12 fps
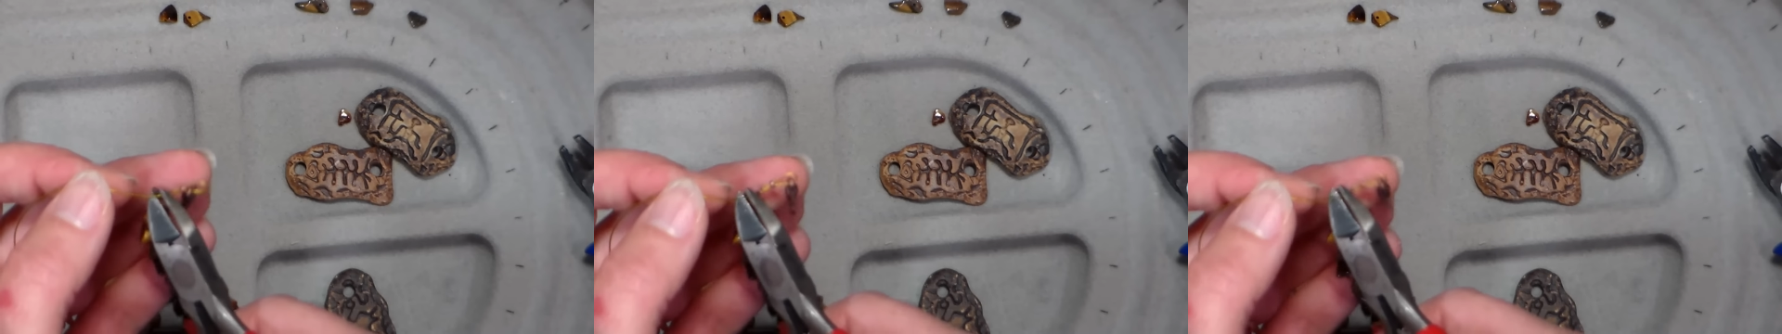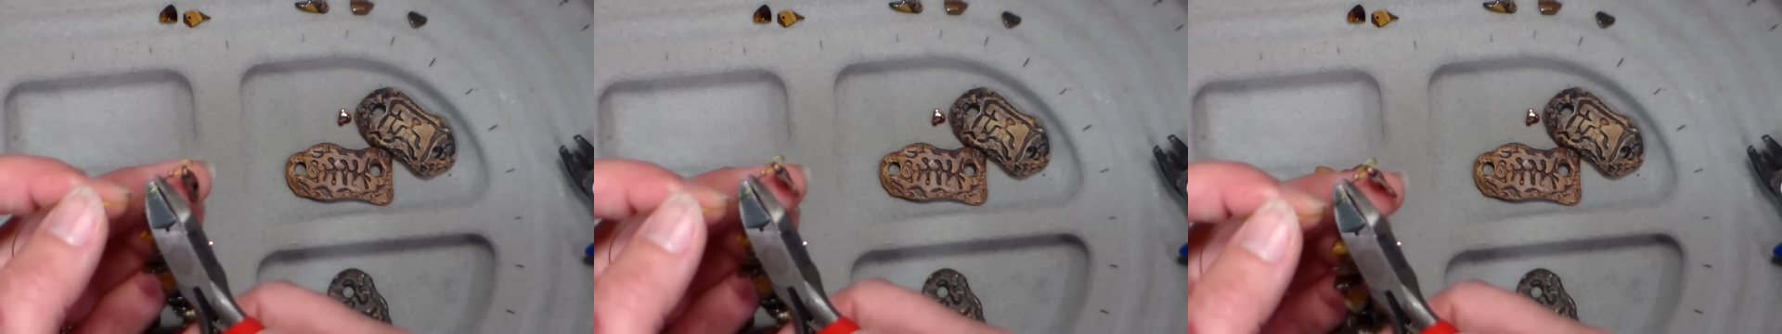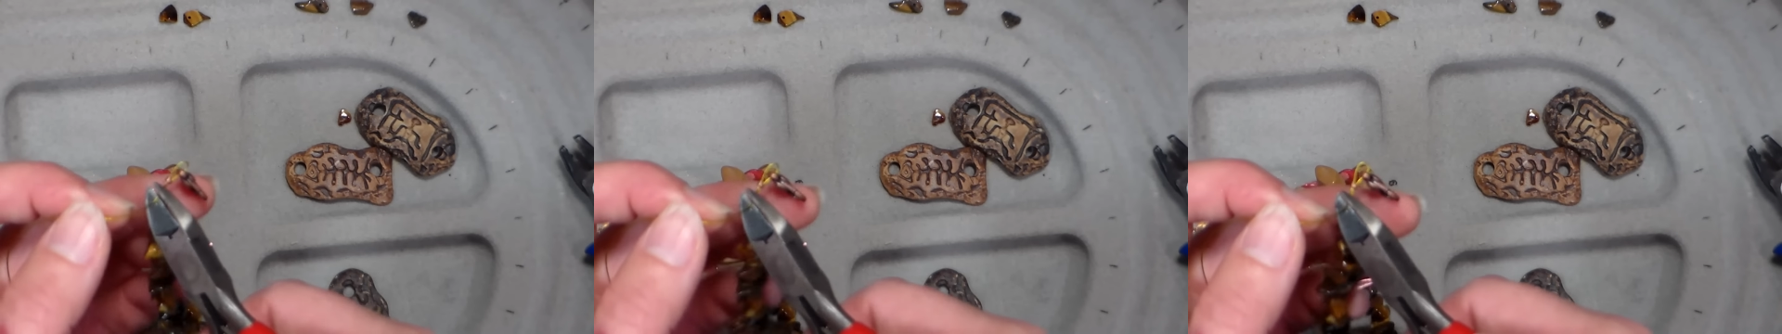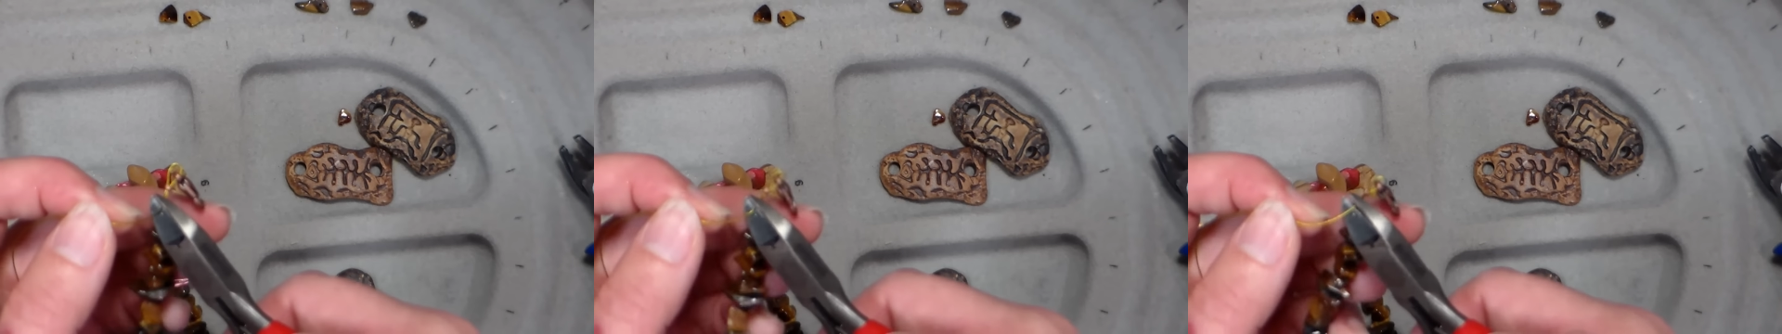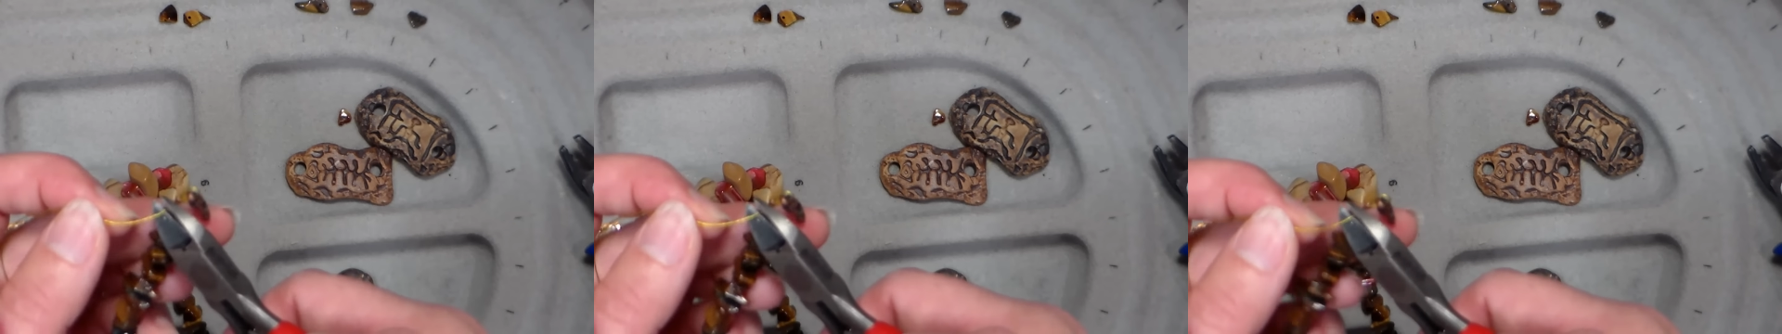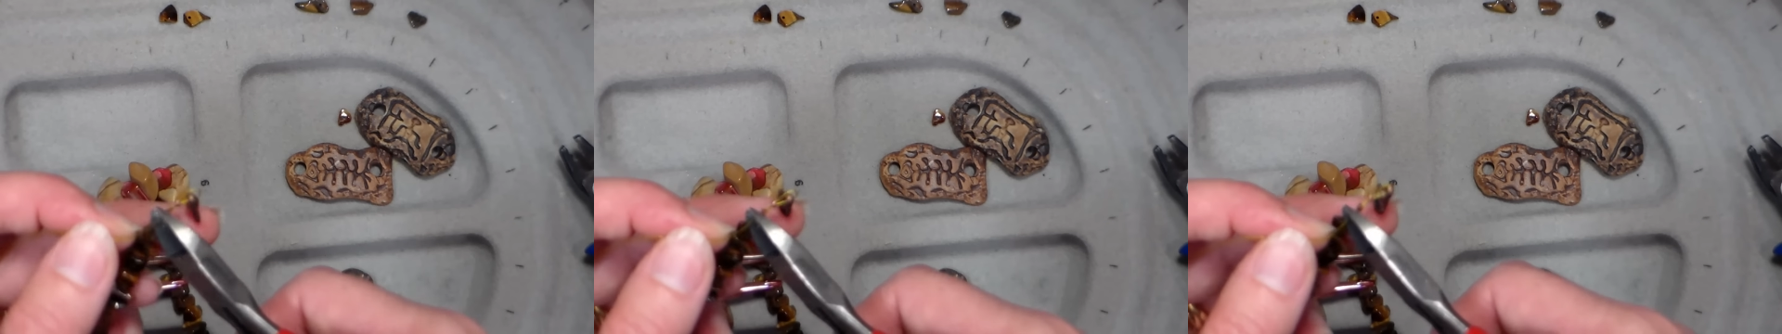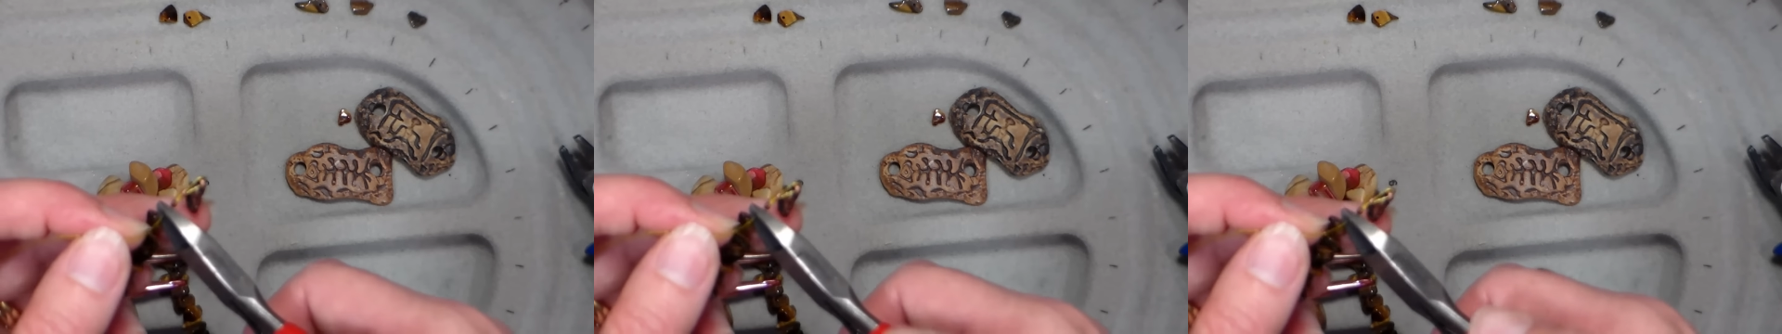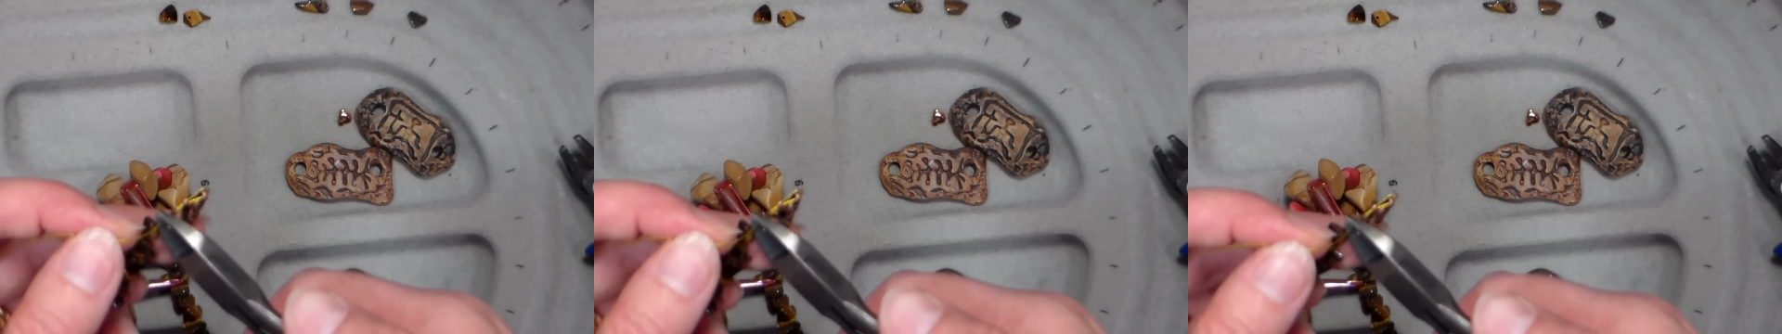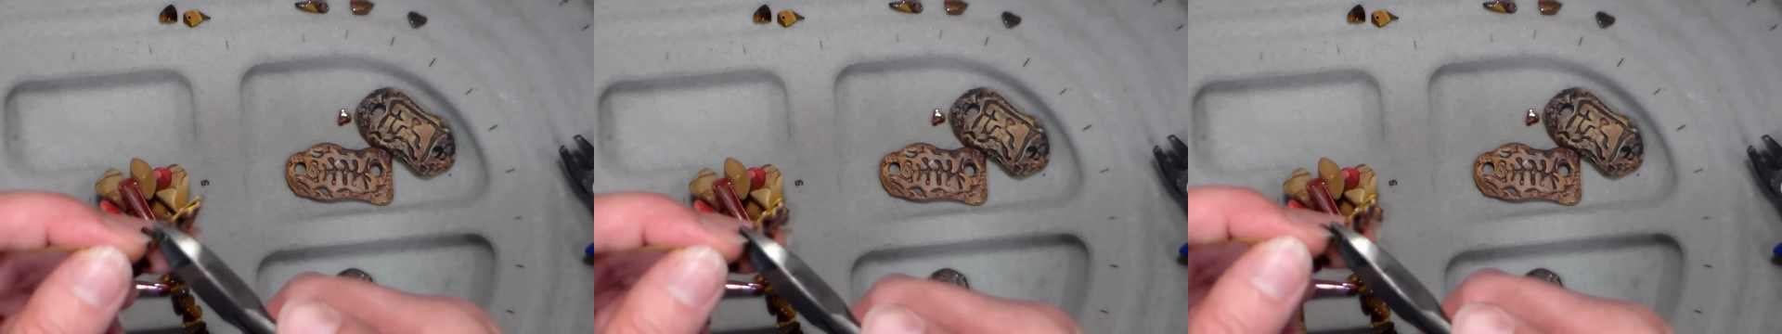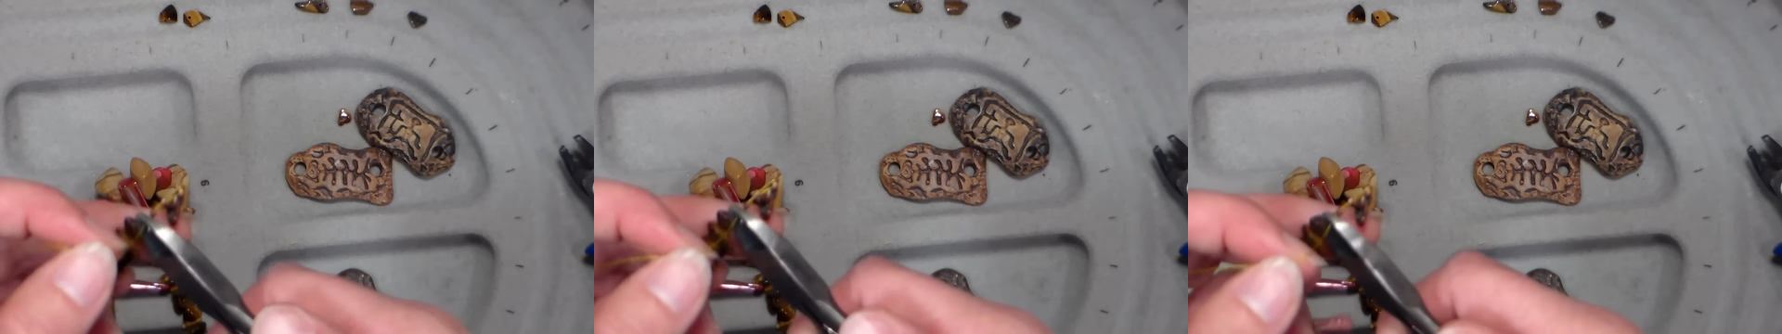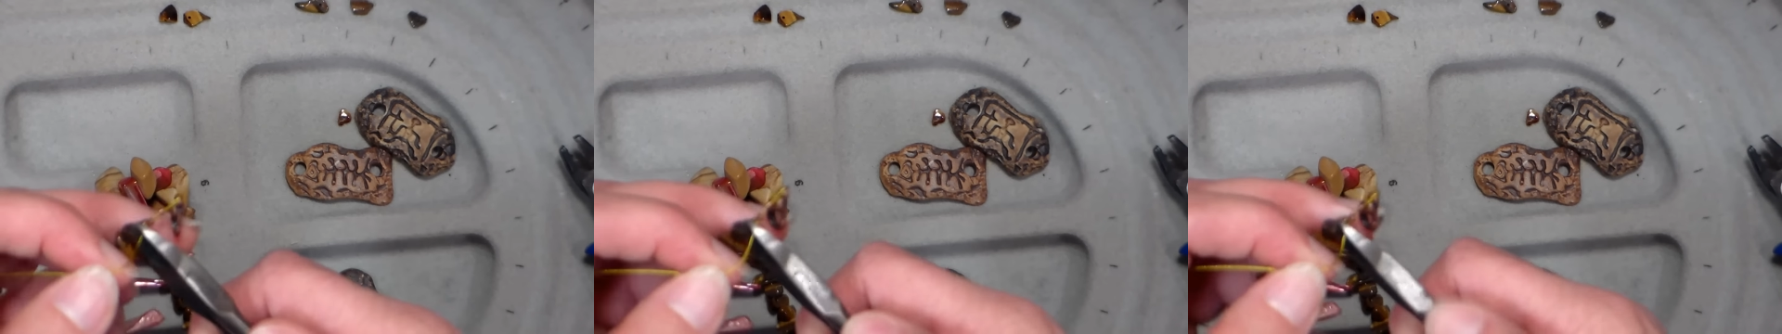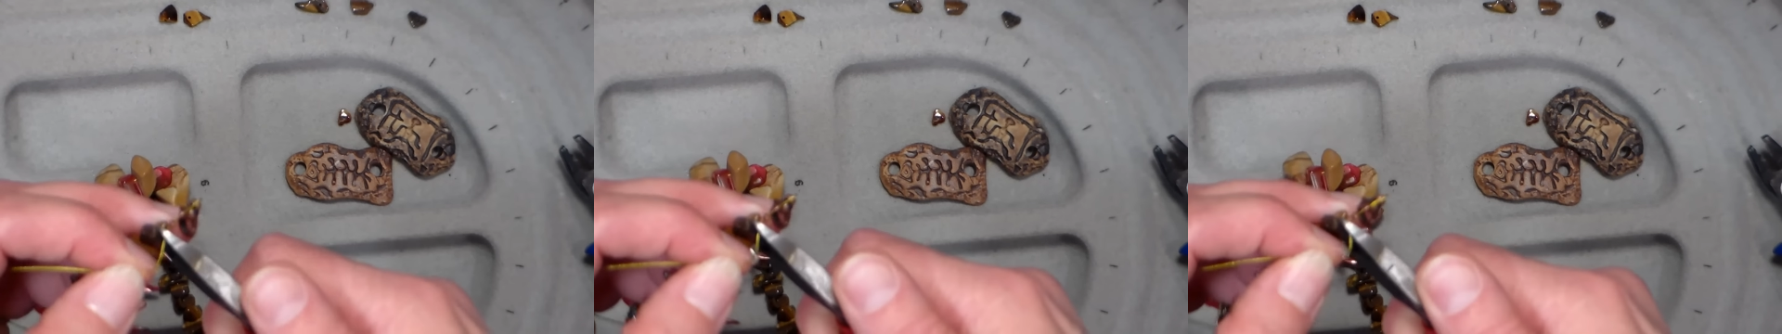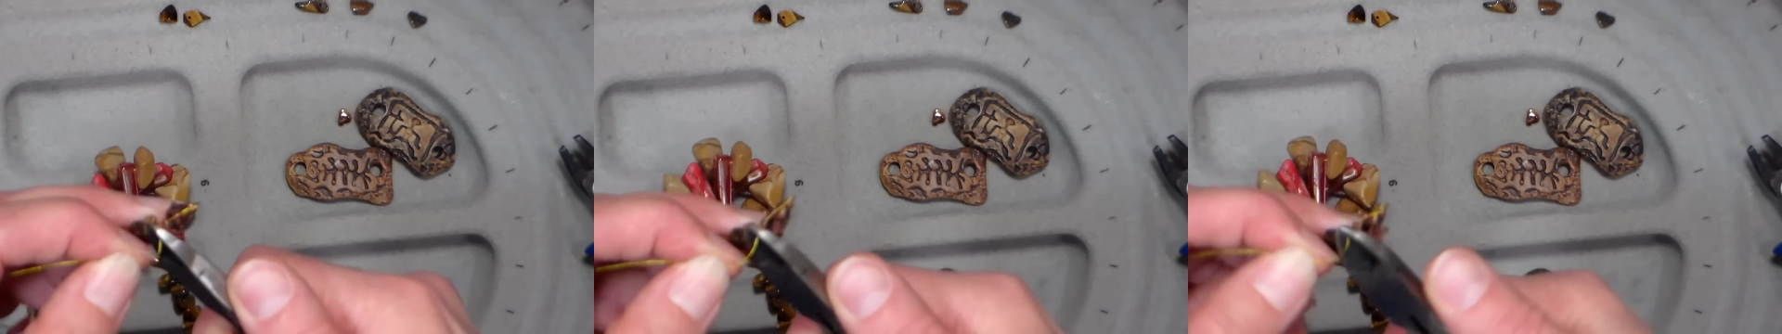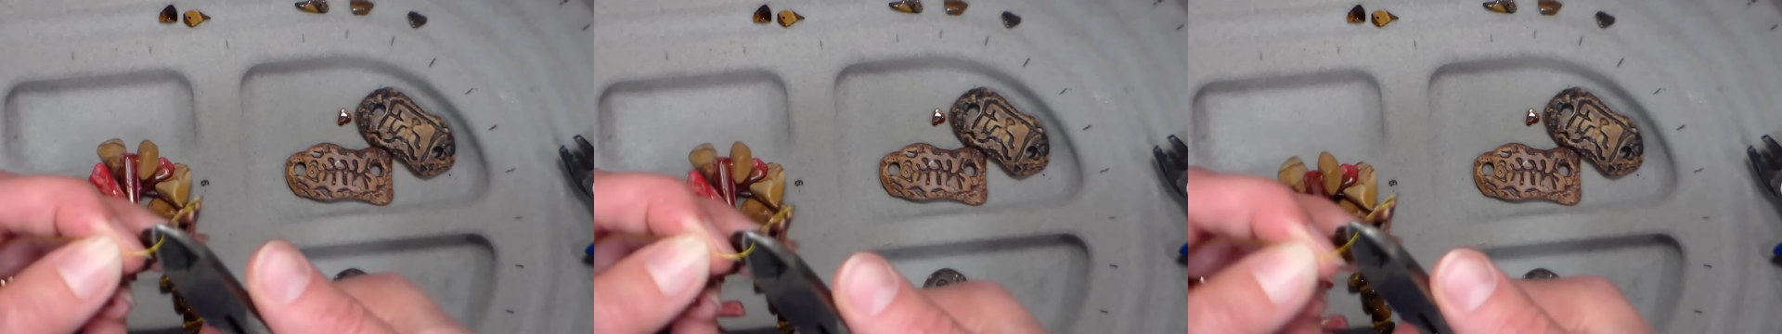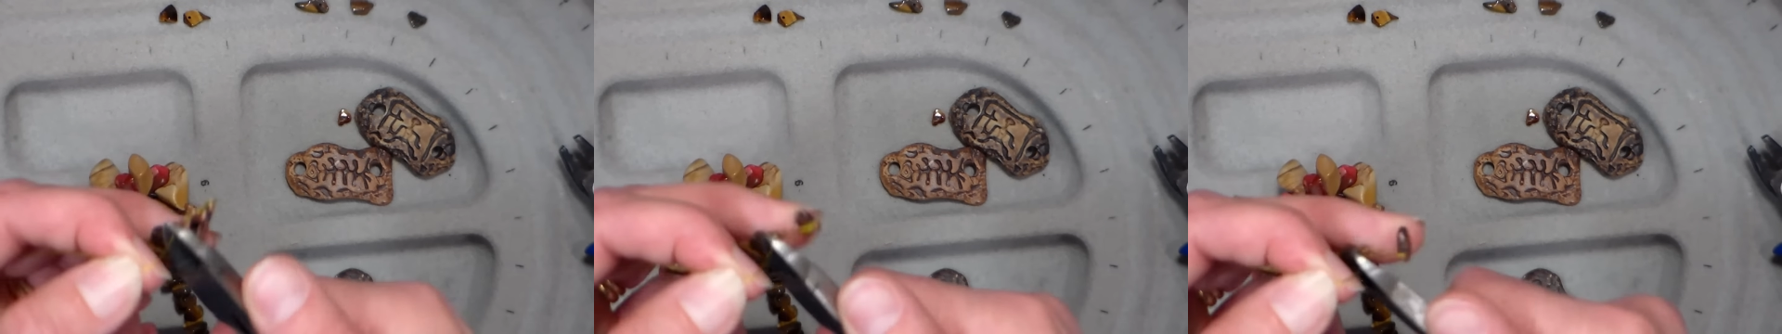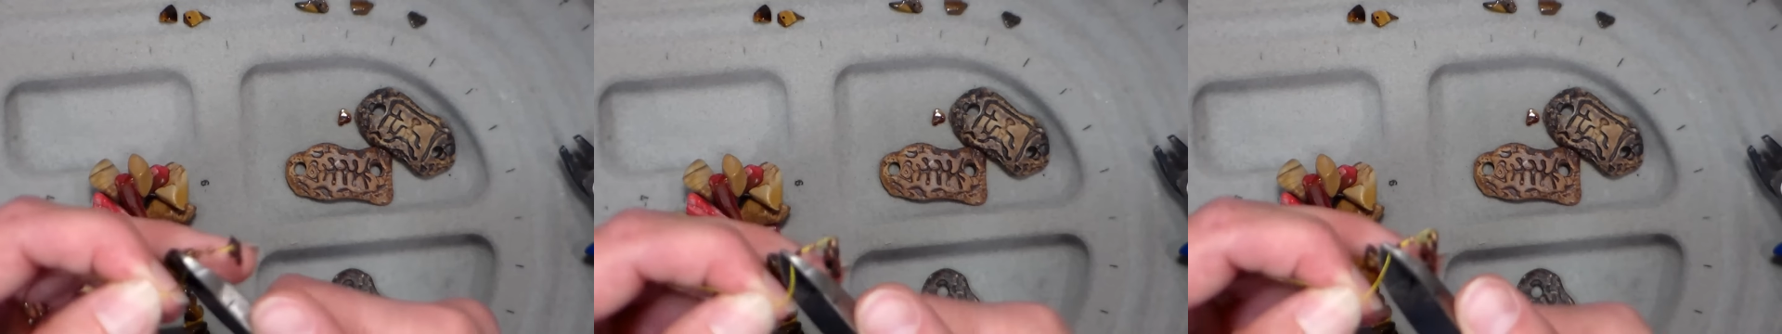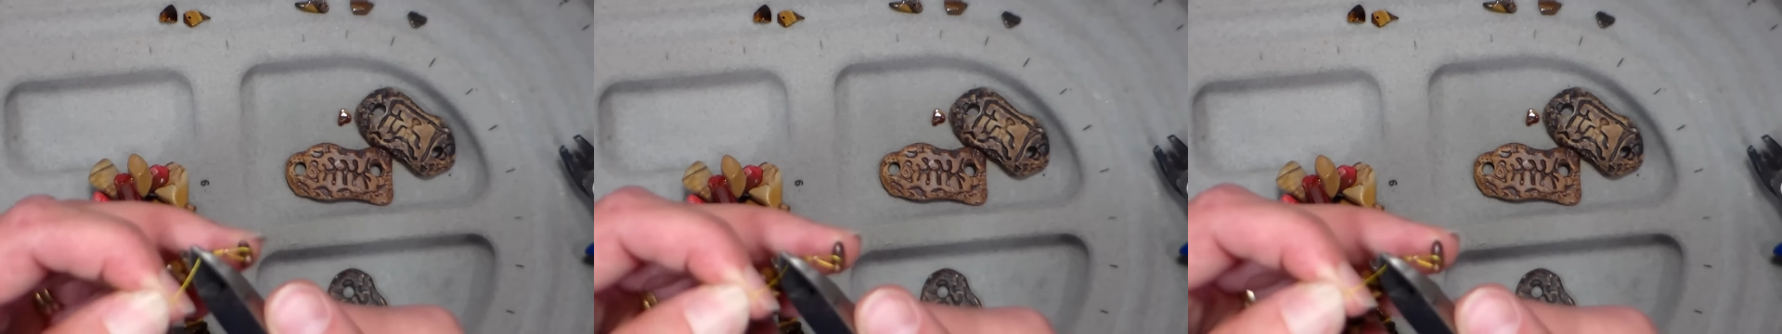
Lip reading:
Nobody's mouth can be seen.